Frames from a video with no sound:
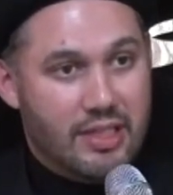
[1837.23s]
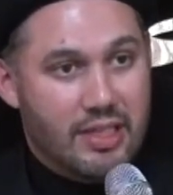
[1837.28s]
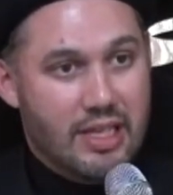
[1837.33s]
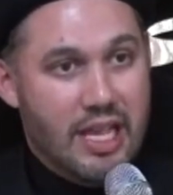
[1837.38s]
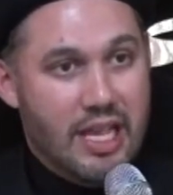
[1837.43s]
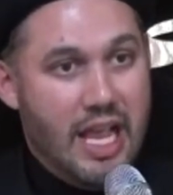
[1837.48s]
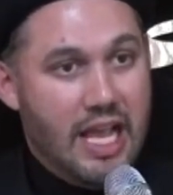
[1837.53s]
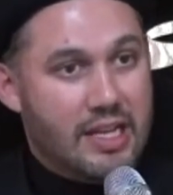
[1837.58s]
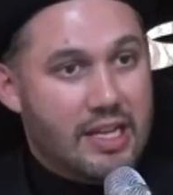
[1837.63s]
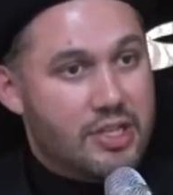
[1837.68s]

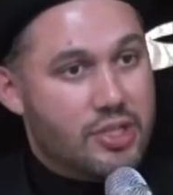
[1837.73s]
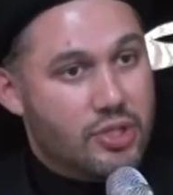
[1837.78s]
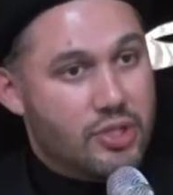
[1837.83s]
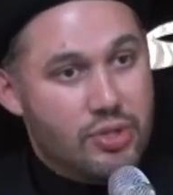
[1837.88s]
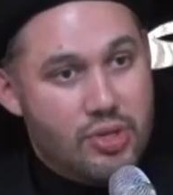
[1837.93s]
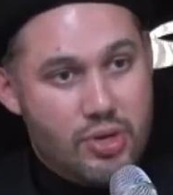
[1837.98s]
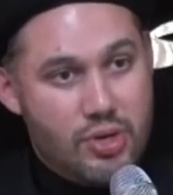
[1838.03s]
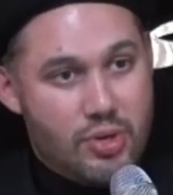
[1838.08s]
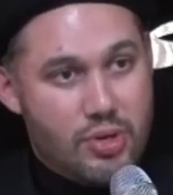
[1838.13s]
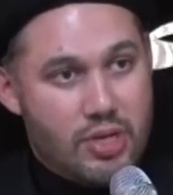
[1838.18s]
And as you
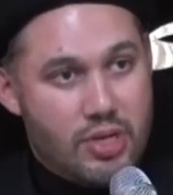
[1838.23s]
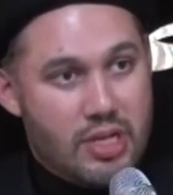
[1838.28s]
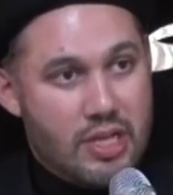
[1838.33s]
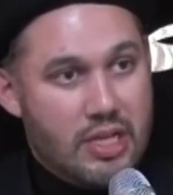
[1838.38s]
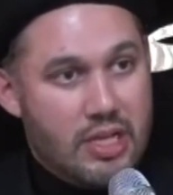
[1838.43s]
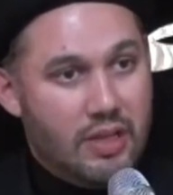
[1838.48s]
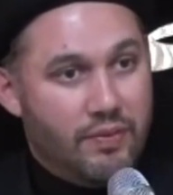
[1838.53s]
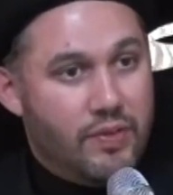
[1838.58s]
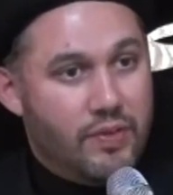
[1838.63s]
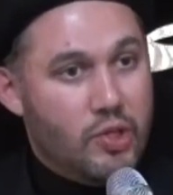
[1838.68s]
know,
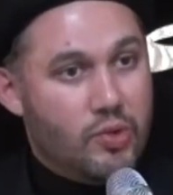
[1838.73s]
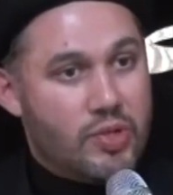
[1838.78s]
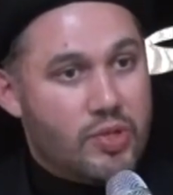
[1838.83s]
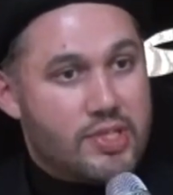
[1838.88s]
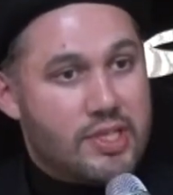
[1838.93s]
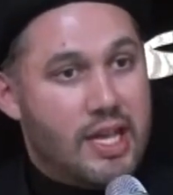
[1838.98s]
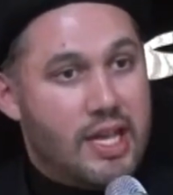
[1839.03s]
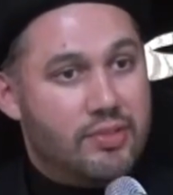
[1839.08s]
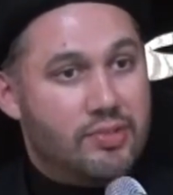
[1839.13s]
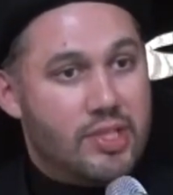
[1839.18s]
if you
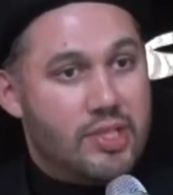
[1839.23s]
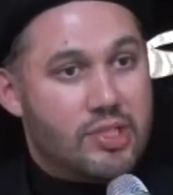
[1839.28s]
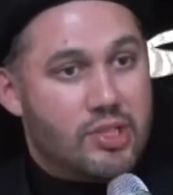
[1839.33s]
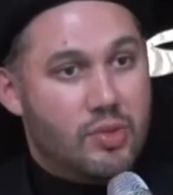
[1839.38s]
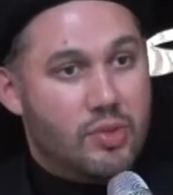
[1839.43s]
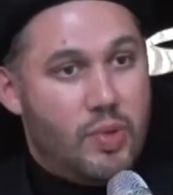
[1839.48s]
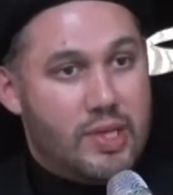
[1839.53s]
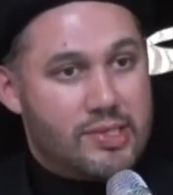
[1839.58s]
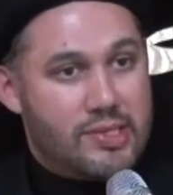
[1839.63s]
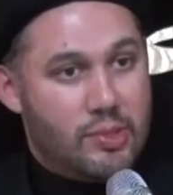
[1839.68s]
recite this
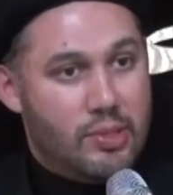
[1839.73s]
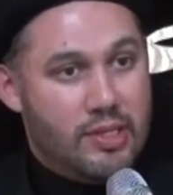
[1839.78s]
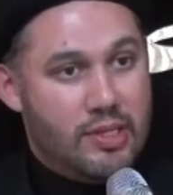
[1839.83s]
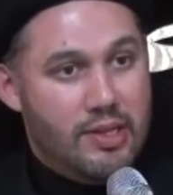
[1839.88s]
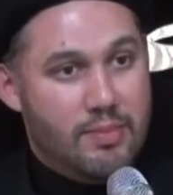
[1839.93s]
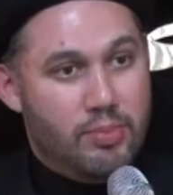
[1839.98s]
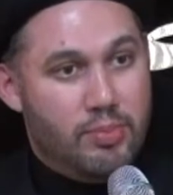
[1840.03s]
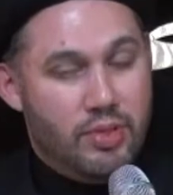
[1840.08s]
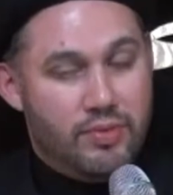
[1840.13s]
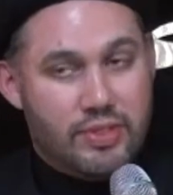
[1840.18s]
tawassul a
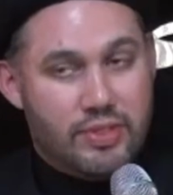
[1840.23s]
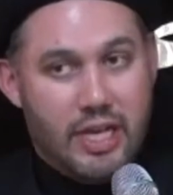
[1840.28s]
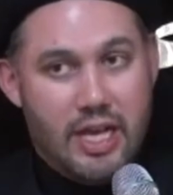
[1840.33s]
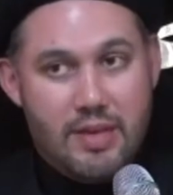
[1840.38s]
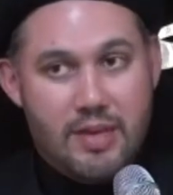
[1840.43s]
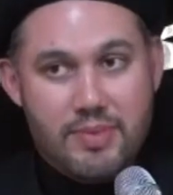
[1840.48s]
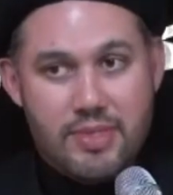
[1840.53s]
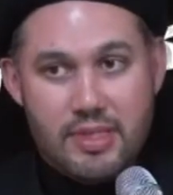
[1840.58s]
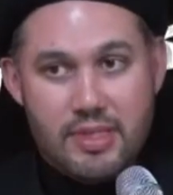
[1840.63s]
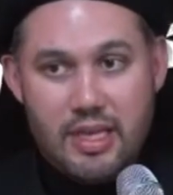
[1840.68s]
number of
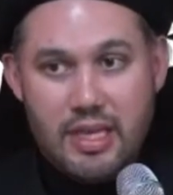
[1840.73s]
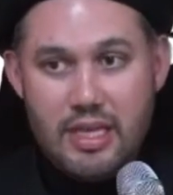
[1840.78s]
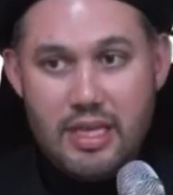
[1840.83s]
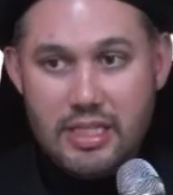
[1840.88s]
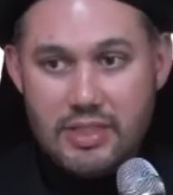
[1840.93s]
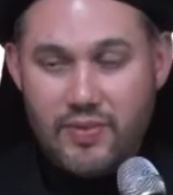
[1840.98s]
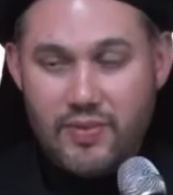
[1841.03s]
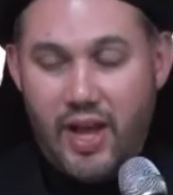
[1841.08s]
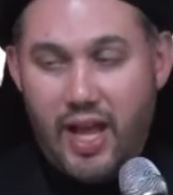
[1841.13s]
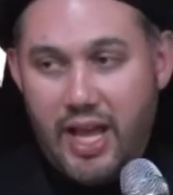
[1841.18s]
times, it's
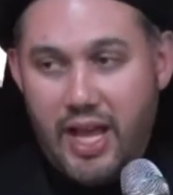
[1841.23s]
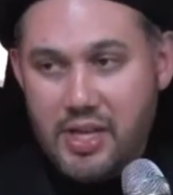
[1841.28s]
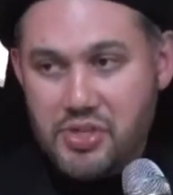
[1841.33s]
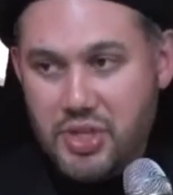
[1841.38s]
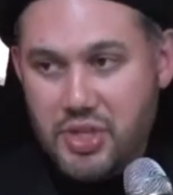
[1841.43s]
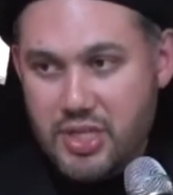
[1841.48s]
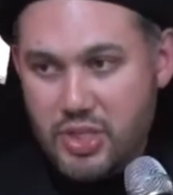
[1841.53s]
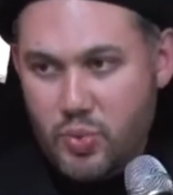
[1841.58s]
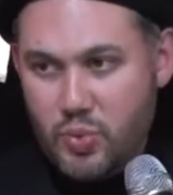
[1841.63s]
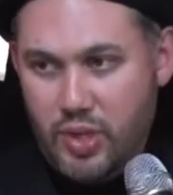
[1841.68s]
for hajj
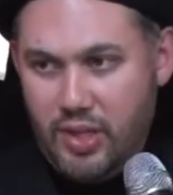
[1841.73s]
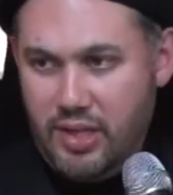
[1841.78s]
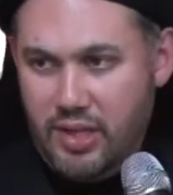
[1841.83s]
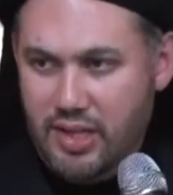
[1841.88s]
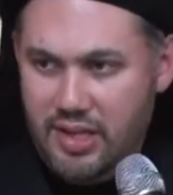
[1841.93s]
as well.